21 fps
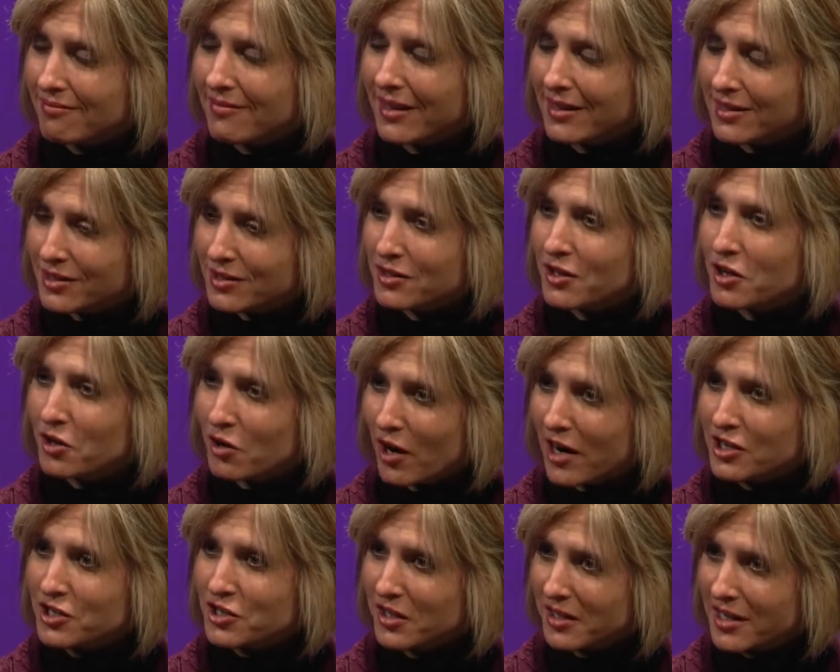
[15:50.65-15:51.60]
That's
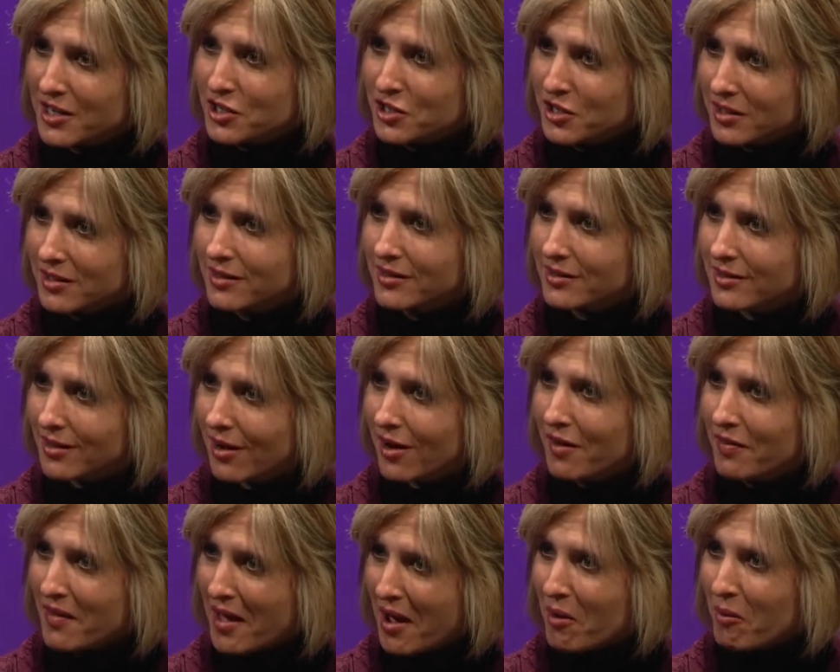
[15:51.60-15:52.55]
congratulations
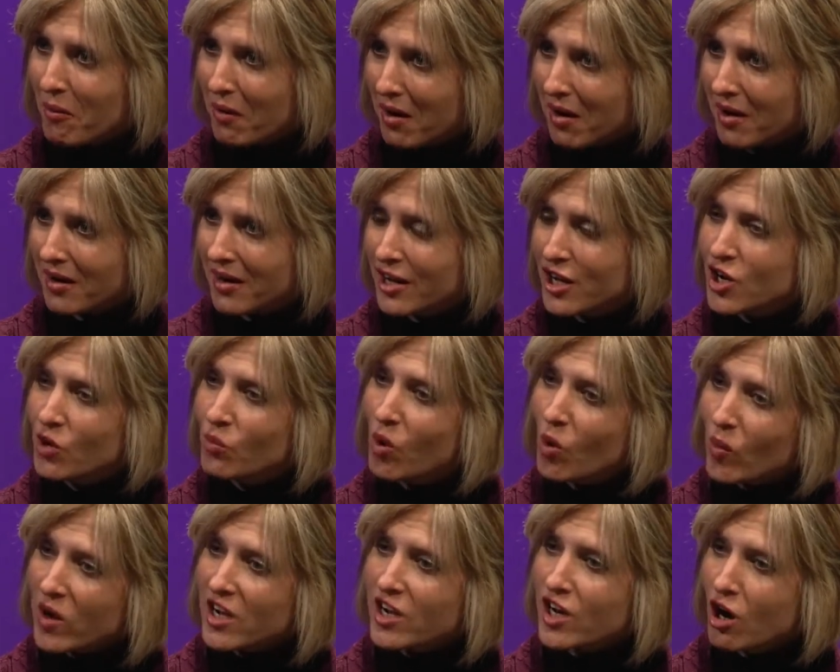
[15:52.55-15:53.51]
on that work.
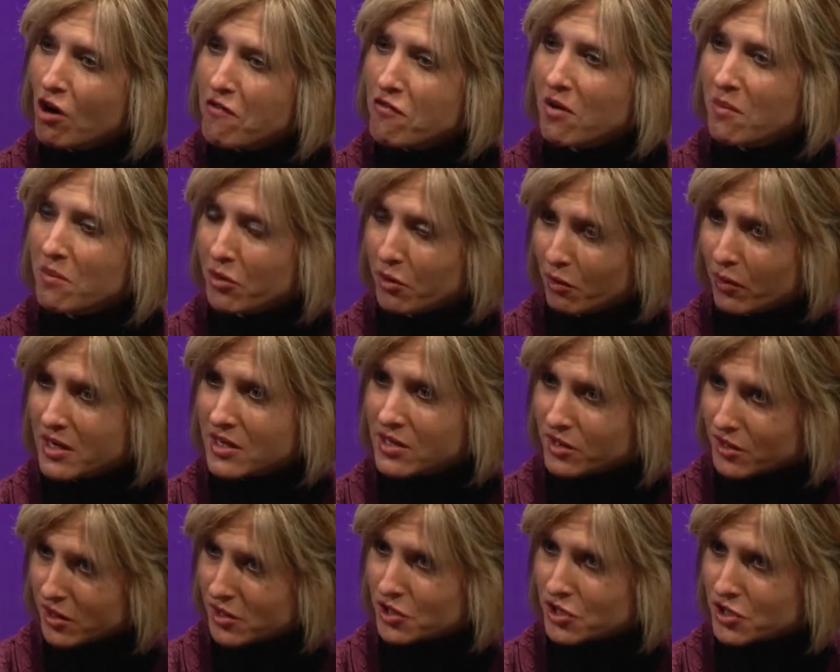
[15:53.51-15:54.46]
What we know from the
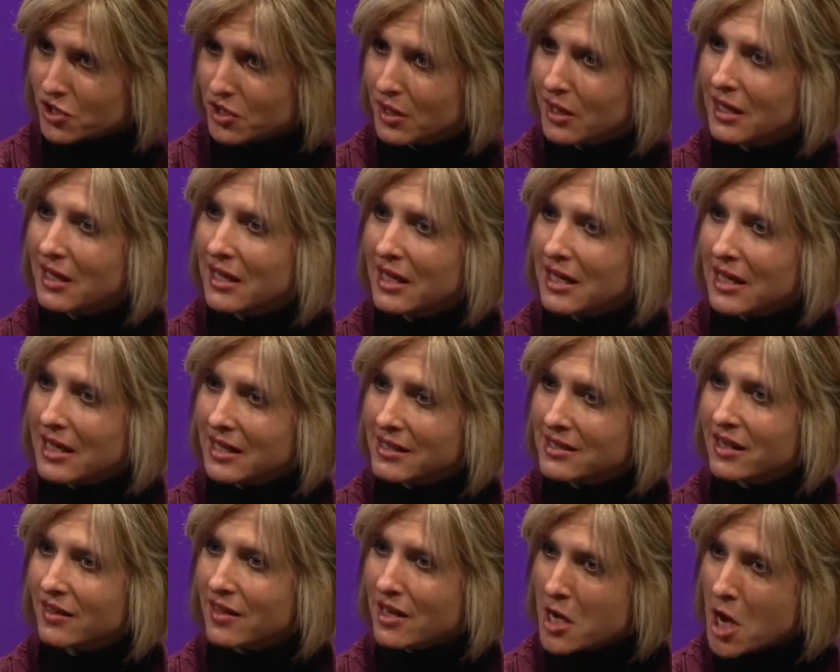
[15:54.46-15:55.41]
research is
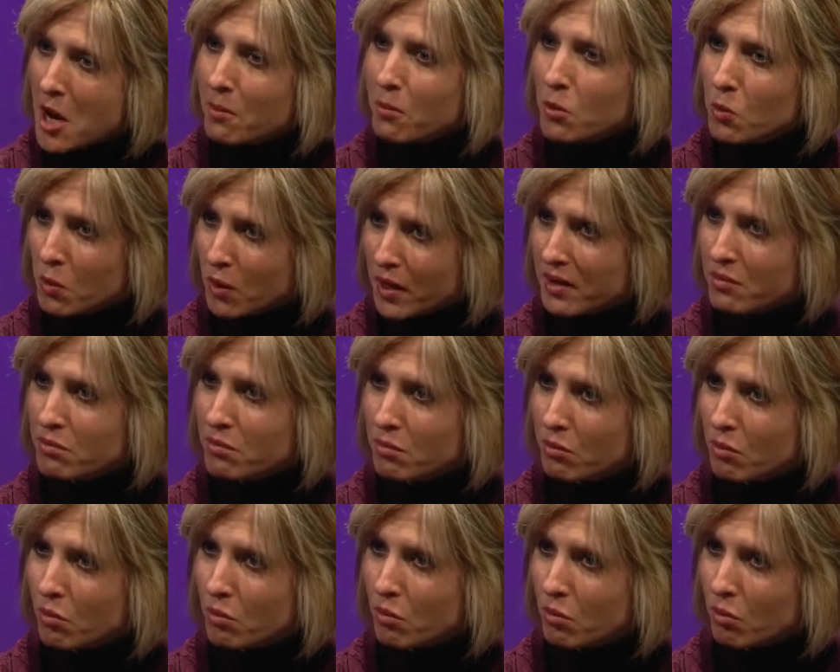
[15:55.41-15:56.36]
that the number one
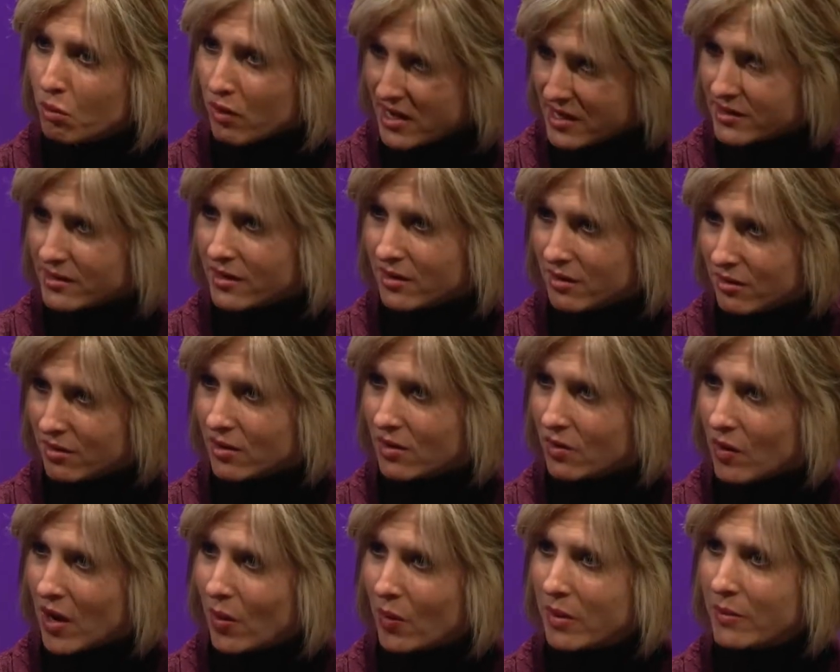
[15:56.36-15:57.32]
reason
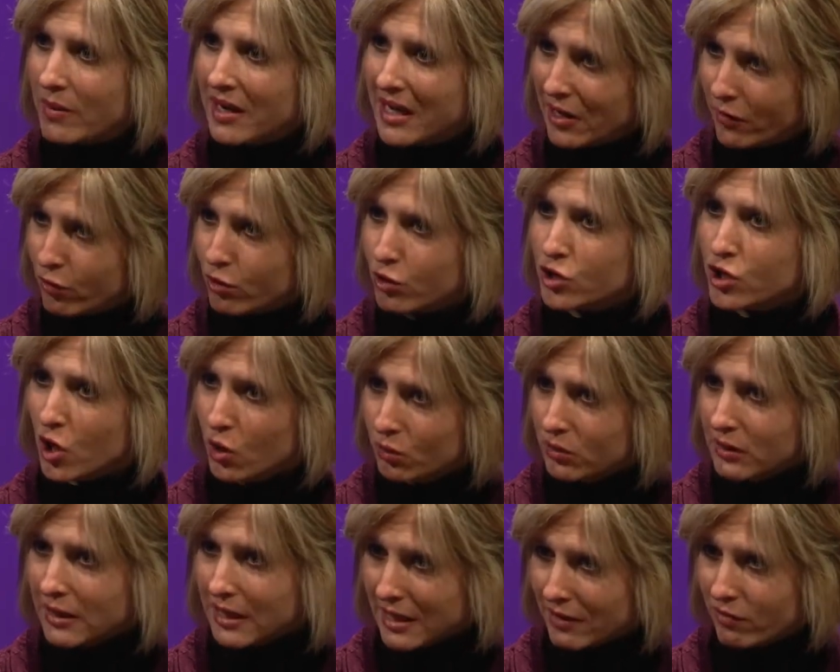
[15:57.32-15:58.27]
why women either
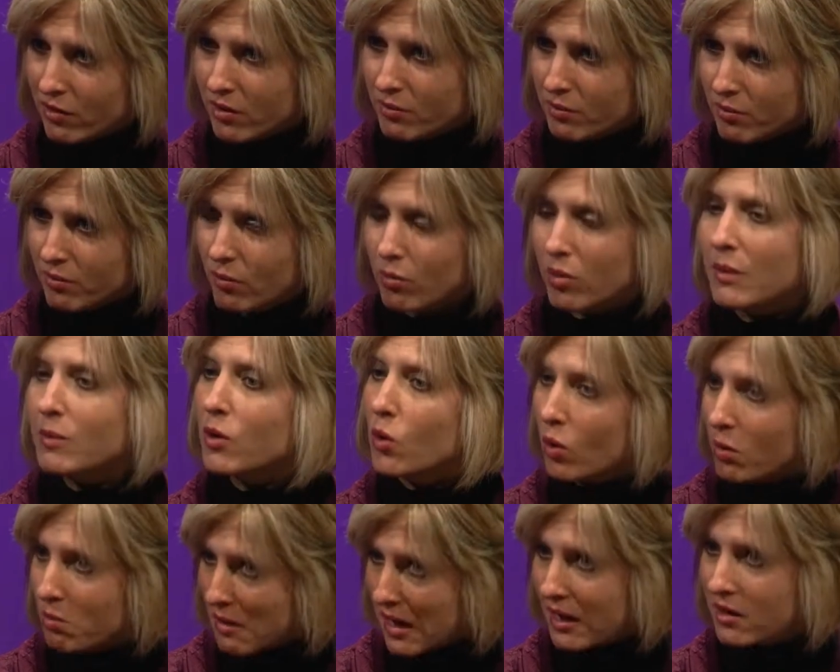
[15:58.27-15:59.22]
don't leave, women or
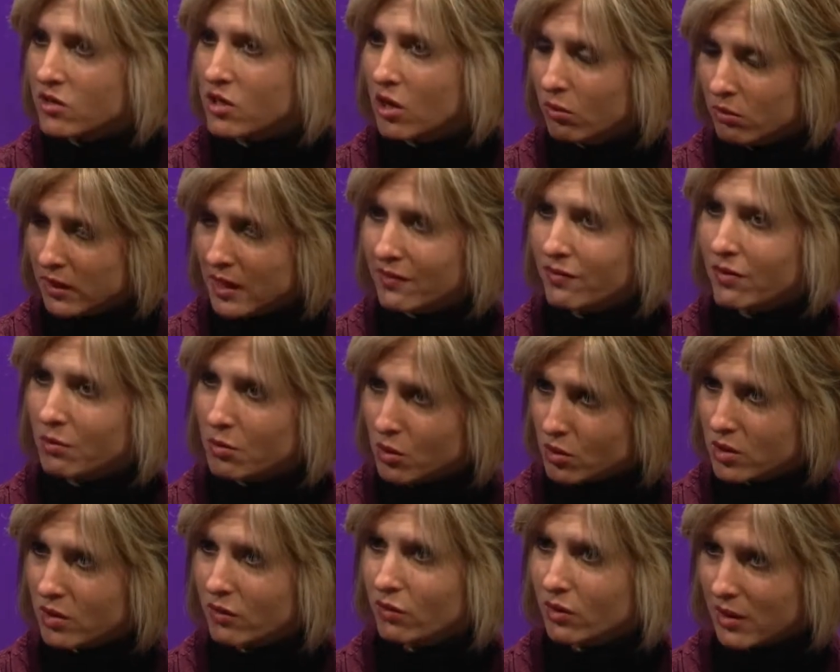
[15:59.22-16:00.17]
men don't leave
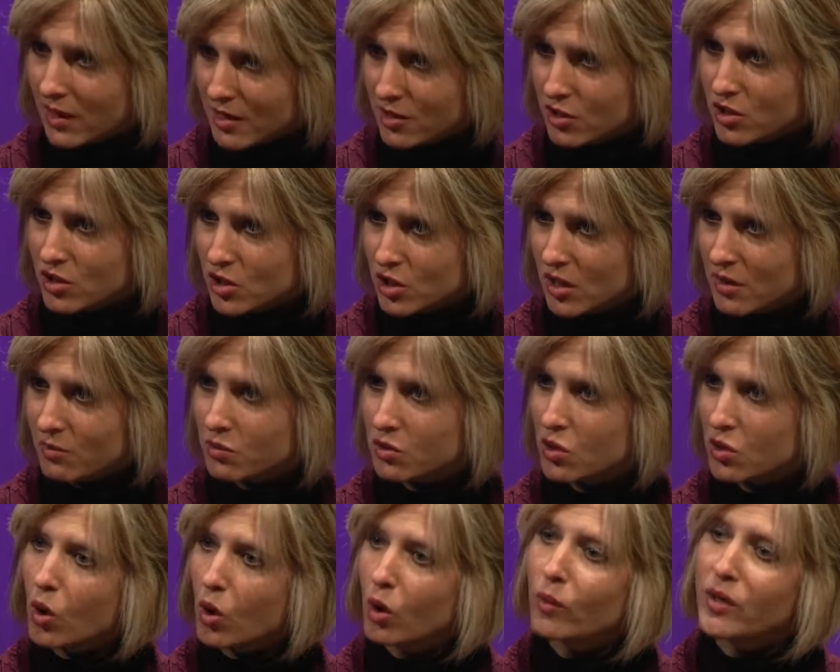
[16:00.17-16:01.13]
abusive relationships
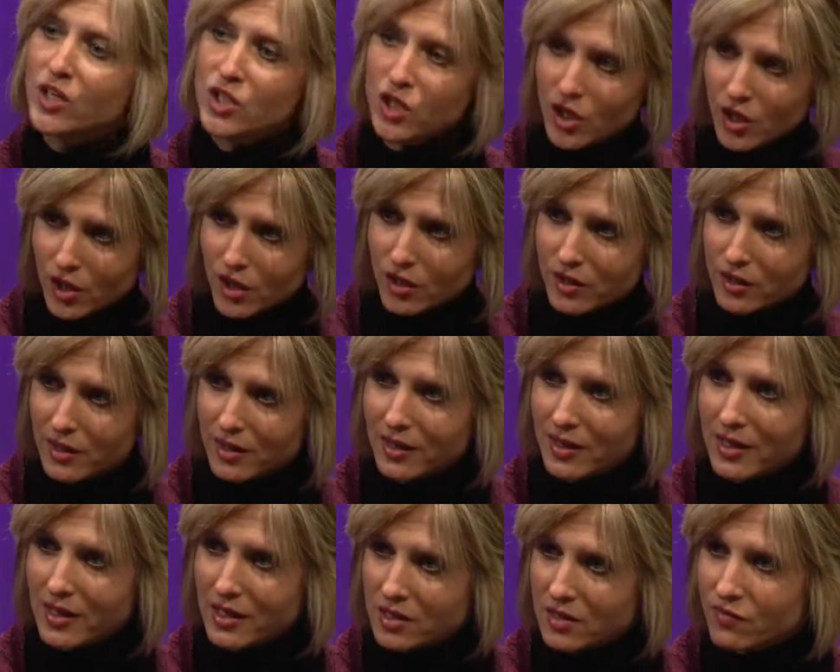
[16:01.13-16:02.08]
return
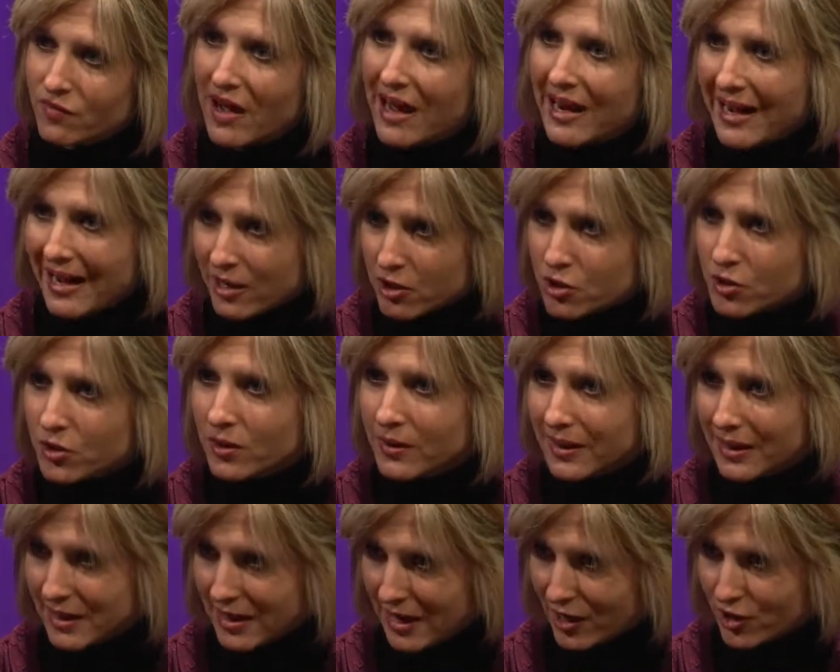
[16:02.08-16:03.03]
is financial
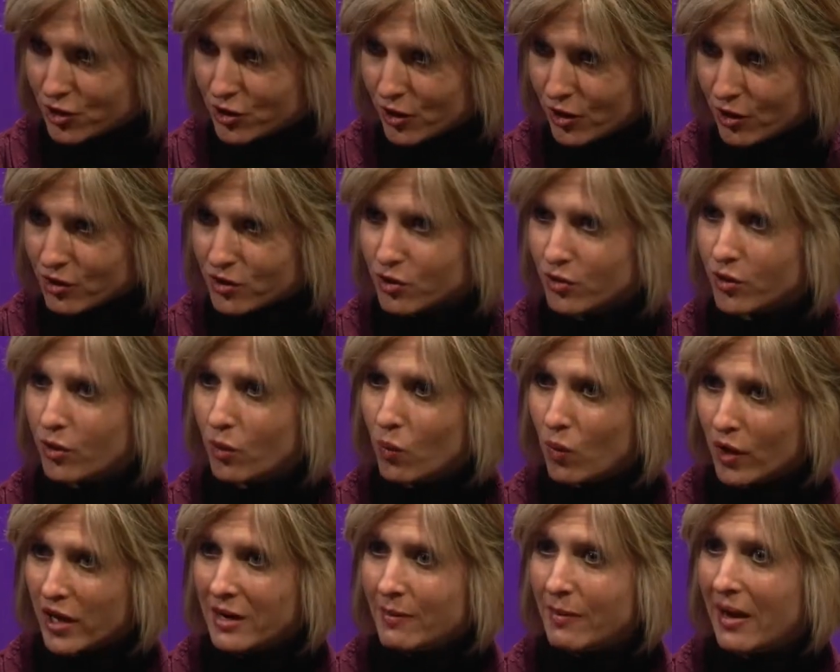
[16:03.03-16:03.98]
in nature. So they're
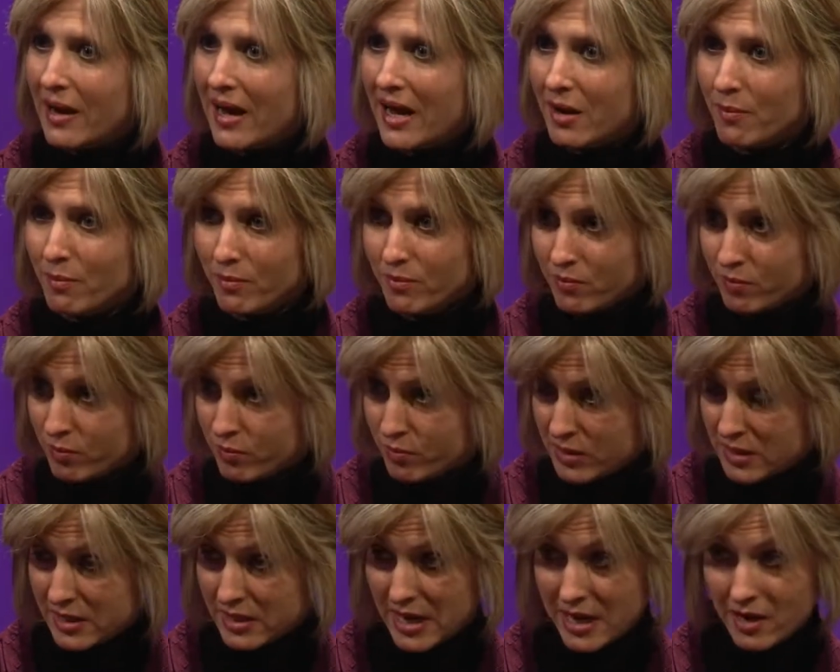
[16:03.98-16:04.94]
worried about how to
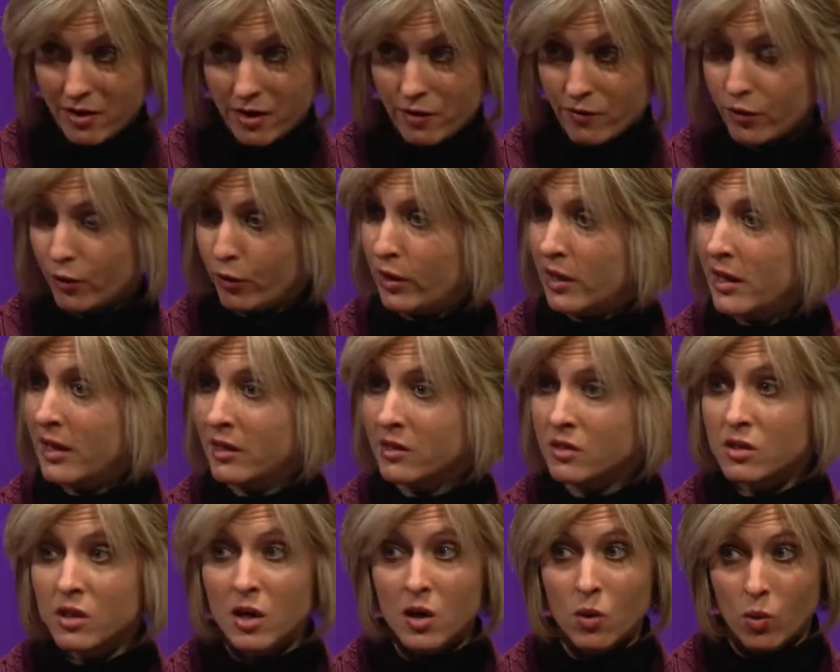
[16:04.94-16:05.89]
take care of their
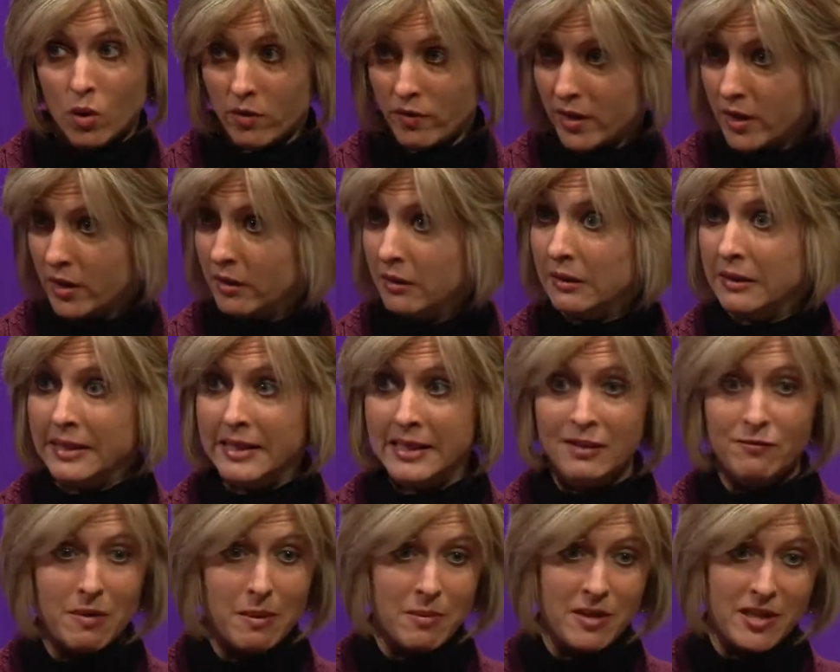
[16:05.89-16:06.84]
kids, where are they going to
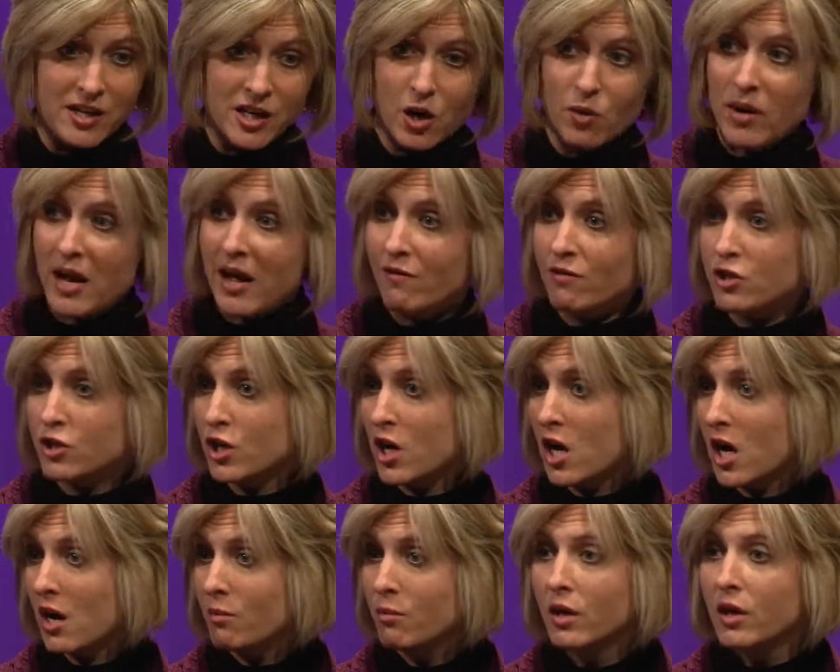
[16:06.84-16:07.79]
live, maybe they don't have a
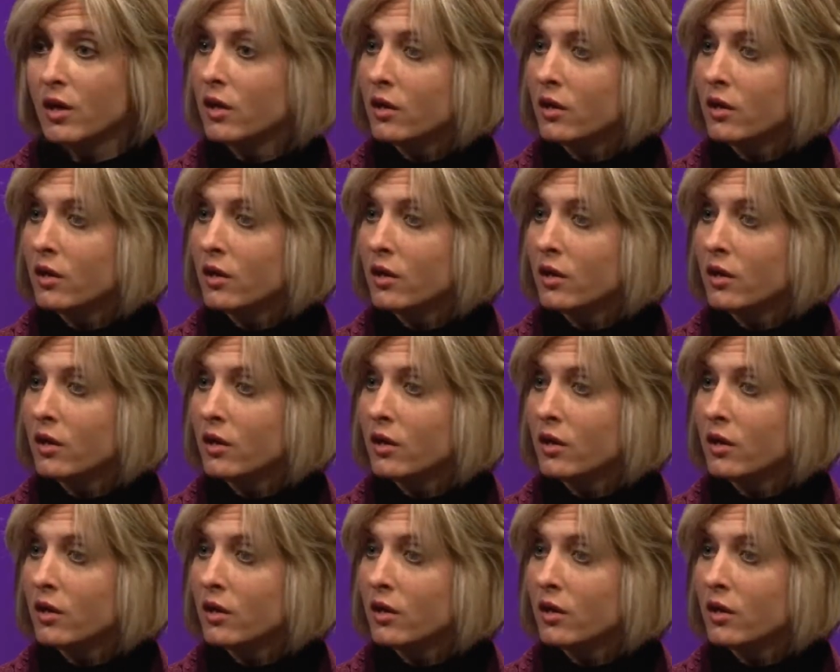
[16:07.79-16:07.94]
job.